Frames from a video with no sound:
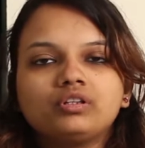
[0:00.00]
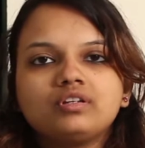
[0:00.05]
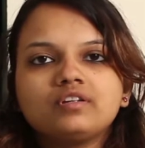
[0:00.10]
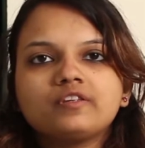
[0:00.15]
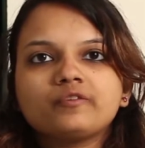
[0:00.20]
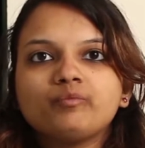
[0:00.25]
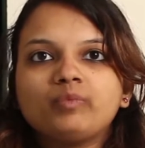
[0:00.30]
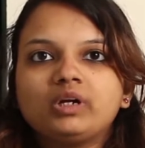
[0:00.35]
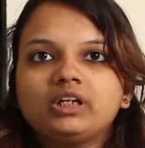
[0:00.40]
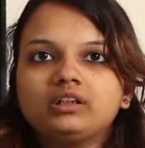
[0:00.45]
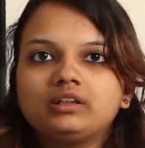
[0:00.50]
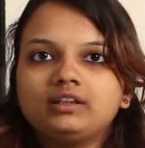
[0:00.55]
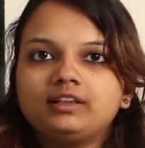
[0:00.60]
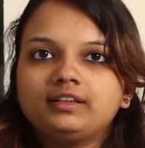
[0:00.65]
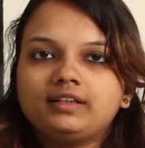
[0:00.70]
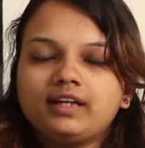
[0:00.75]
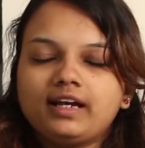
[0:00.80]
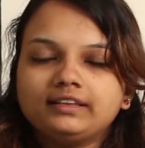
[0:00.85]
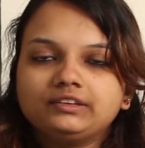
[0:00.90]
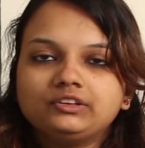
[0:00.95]
this monthly
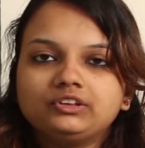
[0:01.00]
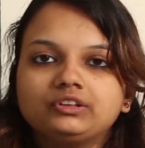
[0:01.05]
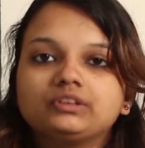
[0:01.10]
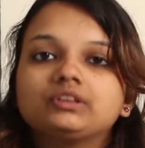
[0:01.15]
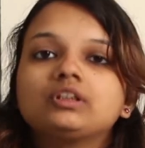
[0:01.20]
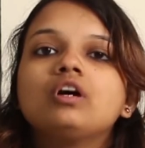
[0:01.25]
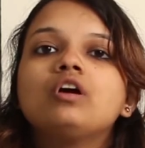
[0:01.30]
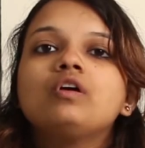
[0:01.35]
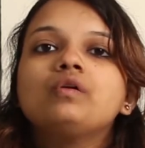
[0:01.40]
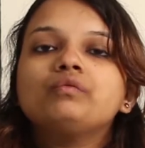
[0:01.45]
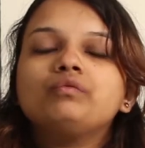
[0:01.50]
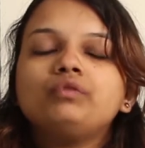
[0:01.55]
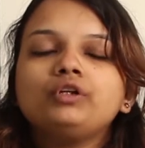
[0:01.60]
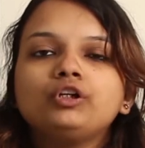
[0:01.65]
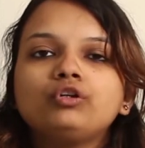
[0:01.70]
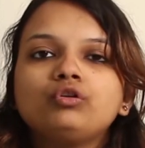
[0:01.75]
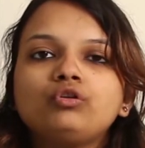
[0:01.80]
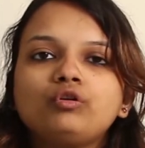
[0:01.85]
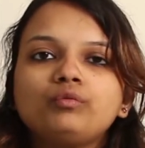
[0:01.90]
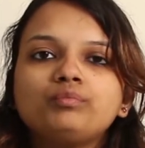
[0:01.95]
digest.
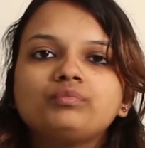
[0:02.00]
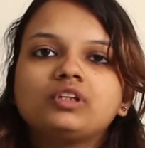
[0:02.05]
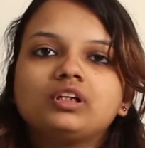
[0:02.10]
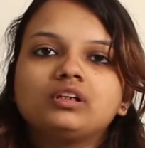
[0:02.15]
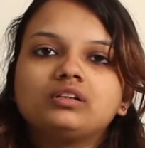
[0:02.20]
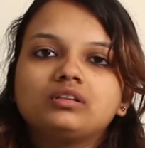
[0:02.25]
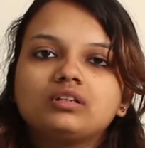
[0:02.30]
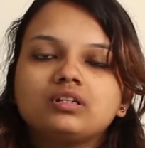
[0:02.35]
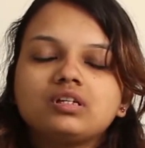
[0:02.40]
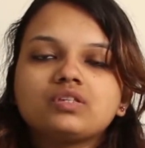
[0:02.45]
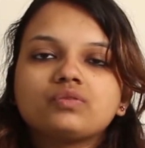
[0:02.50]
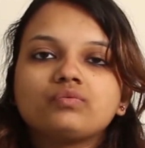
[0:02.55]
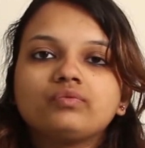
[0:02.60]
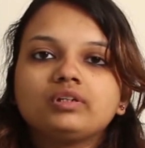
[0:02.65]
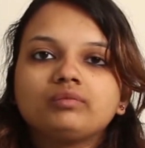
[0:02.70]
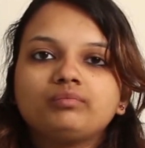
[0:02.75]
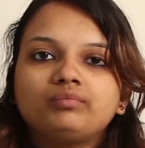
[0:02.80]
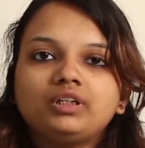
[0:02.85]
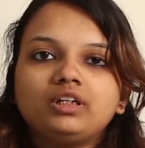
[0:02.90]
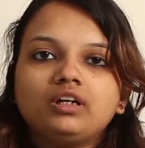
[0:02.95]
We hope that this
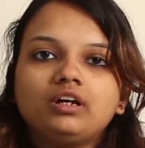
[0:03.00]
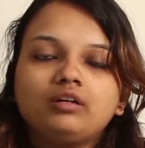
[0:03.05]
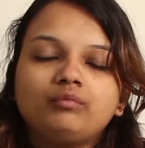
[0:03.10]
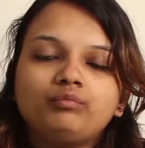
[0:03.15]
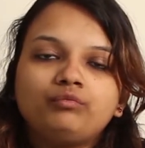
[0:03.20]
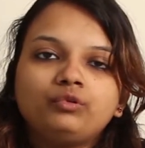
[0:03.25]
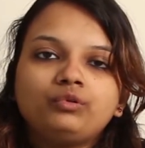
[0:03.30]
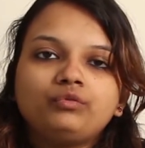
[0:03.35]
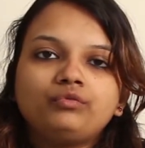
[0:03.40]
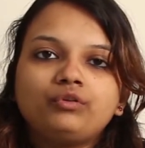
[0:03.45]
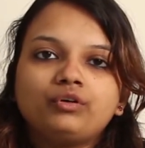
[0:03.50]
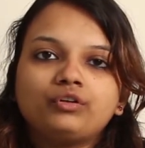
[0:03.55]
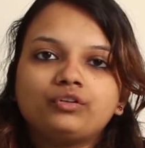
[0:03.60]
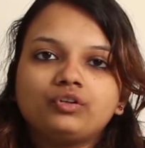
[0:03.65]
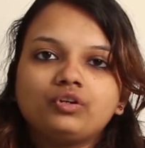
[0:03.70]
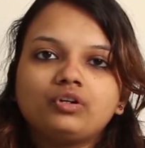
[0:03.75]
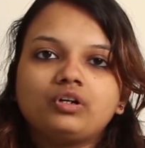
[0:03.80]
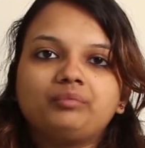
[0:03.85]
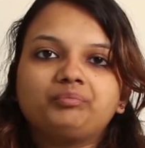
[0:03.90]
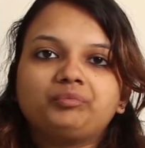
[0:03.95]
will be helpful for
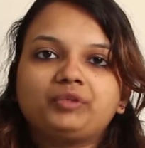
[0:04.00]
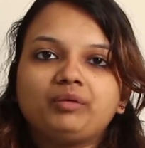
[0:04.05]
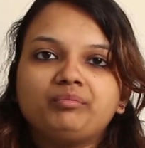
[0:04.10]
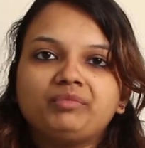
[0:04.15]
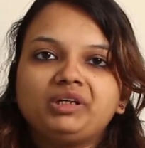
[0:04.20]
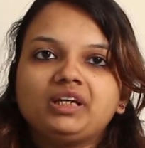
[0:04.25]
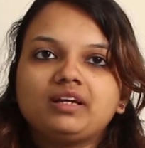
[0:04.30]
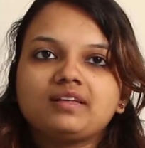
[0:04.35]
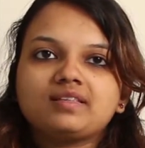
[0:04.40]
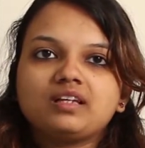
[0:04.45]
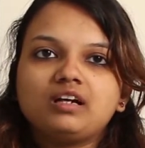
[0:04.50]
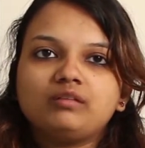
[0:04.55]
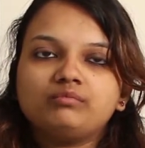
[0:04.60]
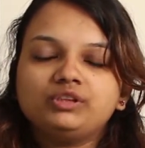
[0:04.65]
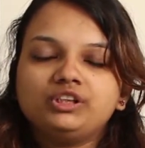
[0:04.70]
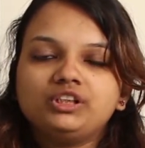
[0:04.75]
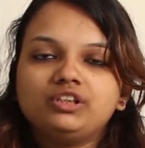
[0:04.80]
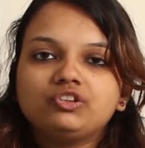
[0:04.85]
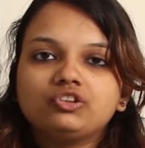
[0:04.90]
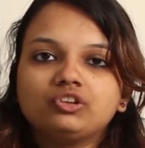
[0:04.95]
your upcoming
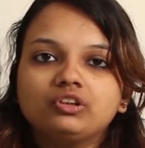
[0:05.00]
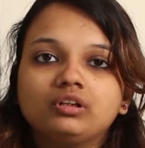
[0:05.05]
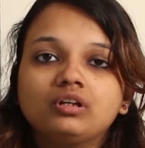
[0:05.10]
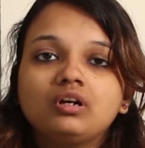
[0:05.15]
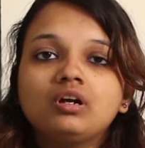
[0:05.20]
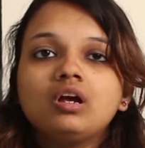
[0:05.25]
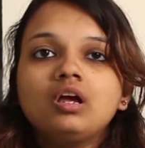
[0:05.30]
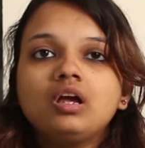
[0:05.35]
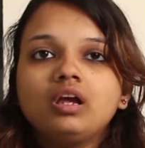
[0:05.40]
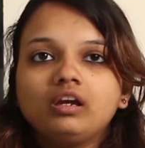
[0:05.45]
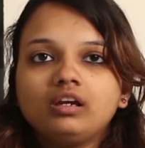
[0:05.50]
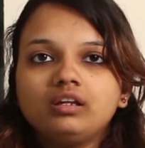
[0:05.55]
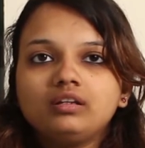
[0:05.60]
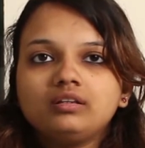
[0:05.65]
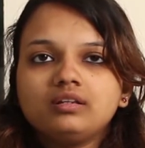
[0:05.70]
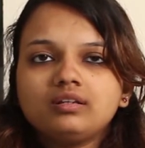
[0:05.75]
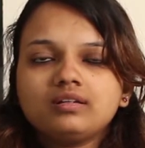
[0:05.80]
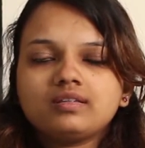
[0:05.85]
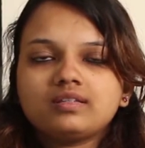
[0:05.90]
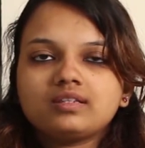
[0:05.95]
examination.
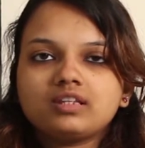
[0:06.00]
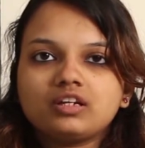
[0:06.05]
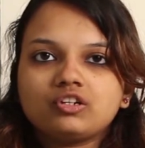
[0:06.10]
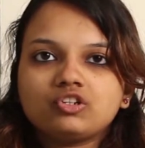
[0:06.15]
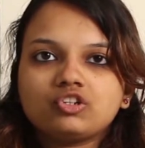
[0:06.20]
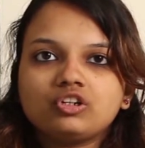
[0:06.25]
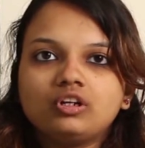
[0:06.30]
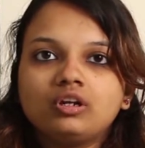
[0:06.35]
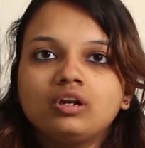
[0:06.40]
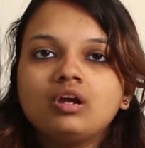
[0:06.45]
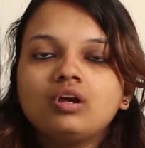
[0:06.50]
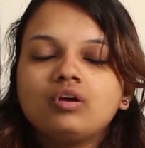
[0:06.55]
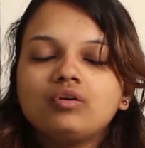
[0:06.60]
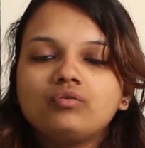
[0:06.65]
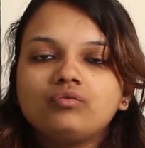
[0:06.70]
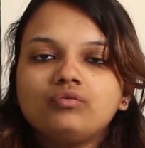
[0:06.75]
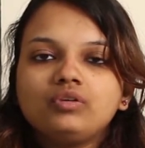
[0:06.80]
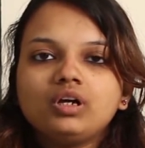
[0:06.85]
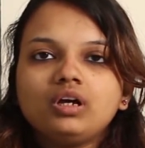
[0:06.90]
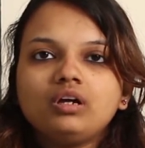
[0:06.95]
In this session,
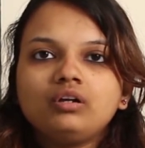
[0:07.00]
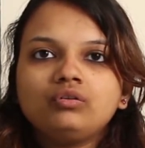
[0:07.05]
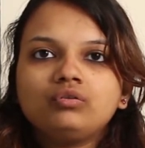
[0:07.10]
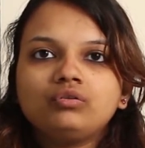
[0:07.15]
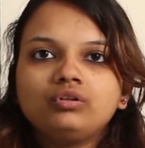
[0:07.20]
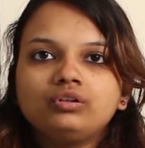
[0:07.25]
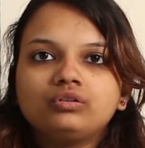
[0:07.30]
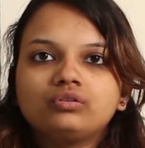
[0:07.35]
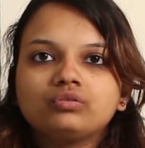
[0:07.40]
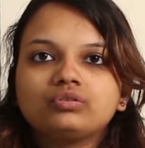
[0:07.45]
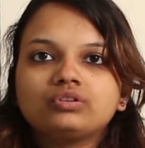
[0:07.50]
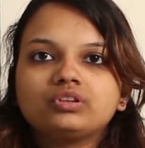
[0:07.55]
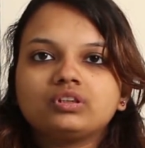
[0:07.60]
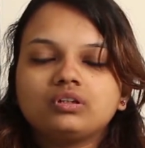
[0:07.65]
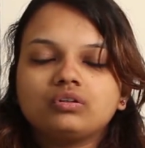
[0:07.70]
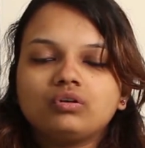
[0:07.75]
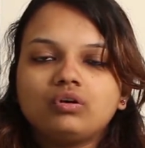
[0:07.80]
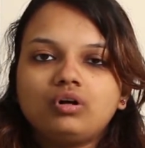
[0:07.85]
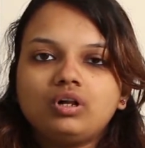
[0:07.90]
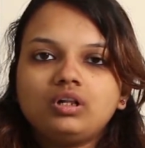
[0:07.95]
we are going to
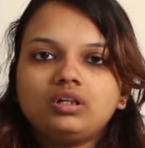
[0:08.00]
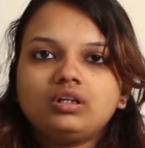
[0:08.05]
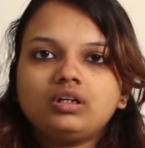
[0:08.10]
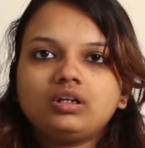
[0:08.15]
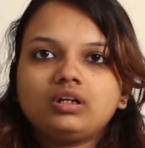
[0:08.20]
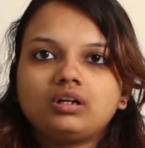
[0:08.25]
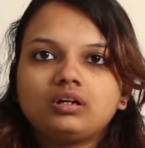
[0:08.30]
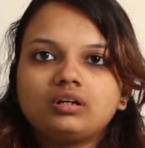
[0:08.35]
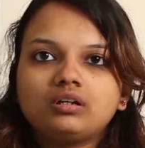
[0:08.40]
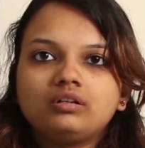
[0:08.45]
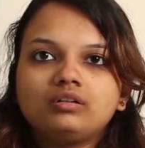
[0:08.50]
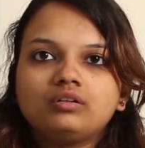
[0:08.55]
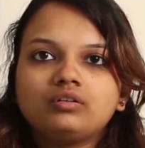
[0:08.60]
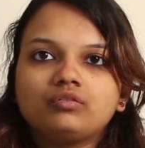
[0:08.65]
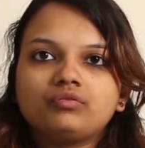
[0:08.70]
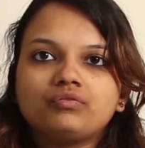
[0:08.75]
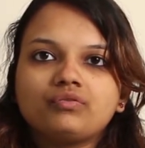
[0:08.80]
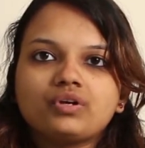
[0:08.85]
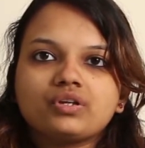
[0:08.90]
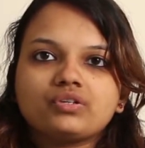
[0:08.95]
see all the current
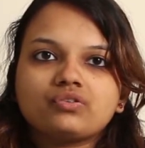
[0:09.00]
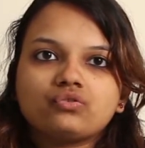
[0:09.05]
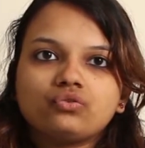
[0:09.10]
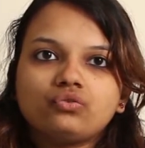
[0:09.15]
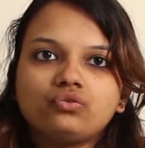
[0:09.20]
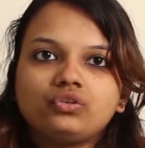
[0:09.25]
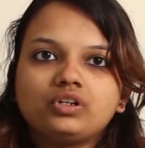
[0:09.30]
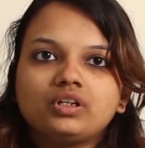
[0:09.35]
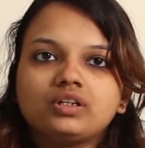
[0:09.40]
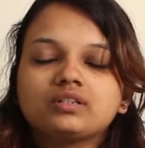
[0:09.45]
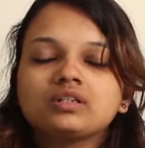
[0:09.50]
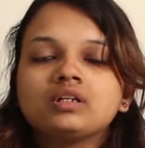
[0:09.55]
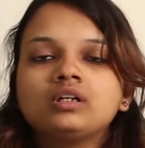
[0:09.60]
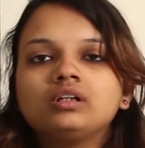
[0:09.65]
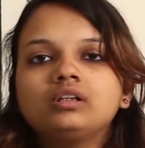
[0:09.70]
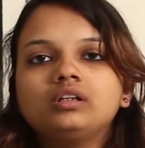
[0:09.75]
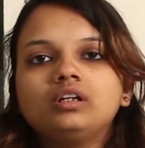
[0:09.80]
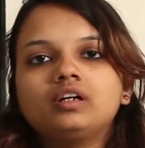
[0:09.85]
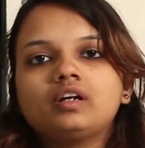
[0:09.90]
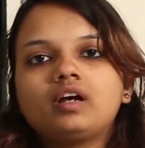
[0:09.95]
affairs stories
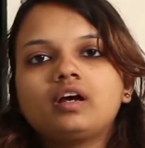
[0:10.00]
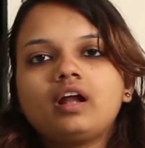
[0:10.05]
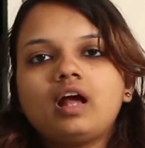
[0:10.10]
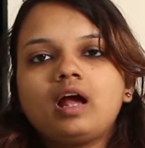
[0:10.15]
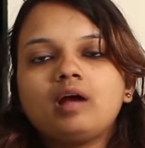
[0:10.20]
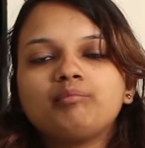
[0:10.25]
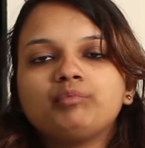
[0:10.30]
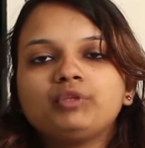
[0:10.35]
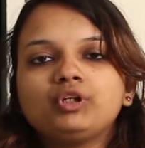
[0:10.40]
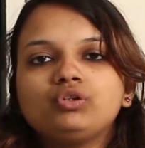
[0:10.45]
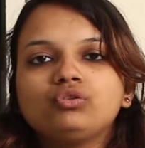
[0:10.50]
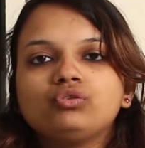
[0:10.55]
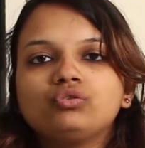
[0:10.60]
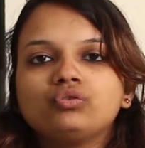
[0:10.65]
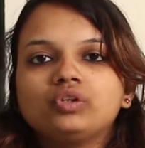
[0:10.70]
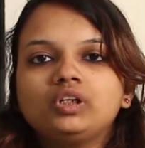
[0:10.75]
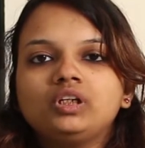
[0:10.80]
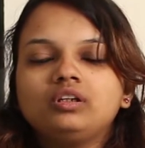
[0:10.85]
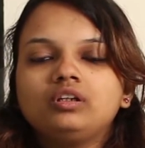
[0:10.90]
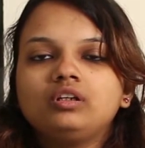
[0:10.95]
that are happened
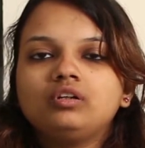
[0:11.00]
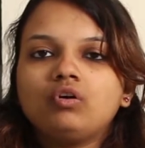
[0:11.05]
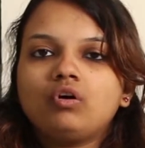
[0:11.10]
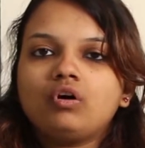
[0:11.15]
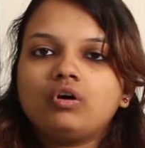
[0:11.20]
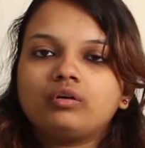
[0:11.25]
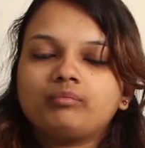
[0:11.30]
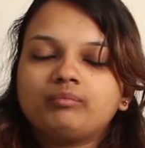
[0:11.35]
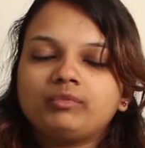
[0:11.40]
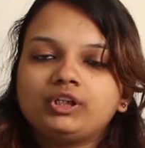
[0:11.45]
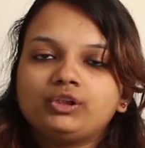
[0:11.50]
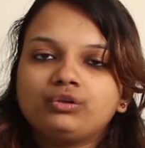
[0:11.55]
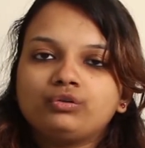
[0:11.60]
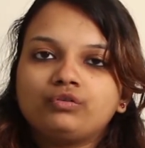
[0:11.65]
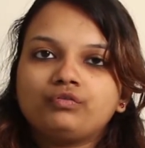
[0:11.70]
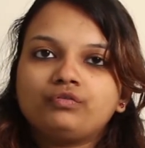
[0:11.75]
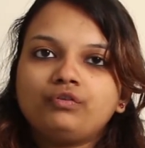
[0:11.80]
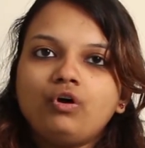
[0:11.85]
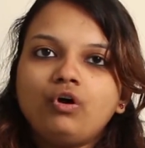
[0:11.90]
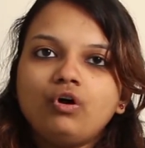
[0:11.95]
during the month
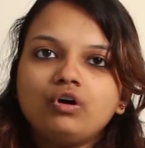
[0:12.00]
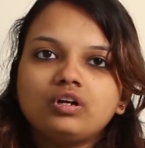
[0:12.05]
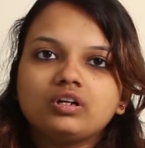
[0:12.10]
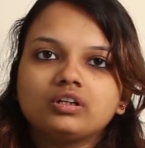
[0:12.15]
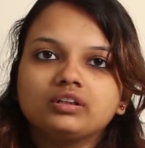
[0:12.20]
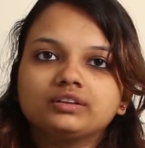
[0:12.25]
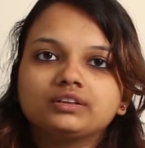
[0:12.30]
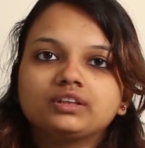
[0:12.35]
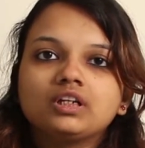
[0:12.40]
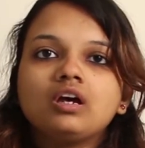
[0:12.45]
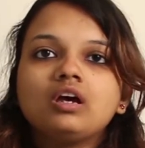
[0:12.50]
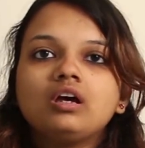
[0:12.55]
of August